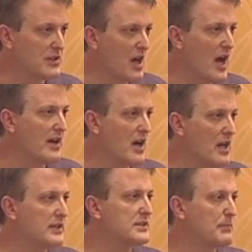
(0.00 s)
and not
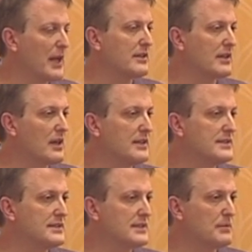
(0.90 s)
honest about the
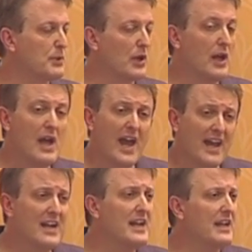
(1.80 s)
contents of the book.
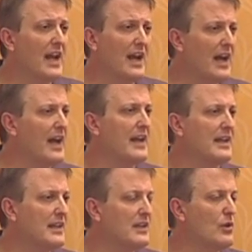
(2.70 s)
And I, I,
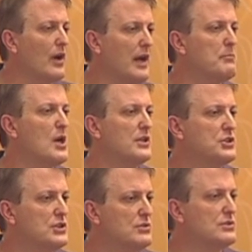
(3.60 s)
I you know, I
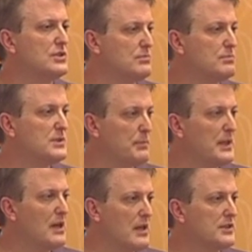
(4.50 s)
admonish you to, to
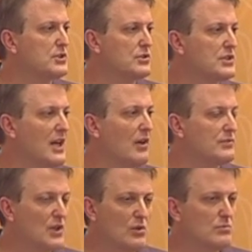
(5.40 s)
be honest
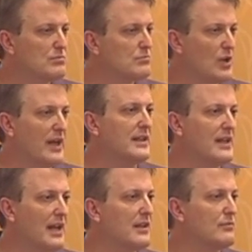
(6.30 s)
yourself. Don't write
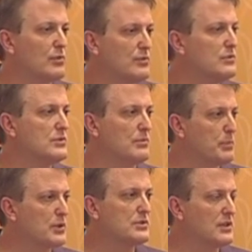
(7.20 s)
negative reviews of
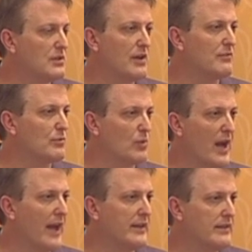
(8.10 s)
books that you haven't
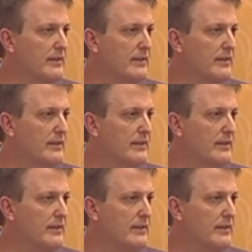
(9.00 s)
read,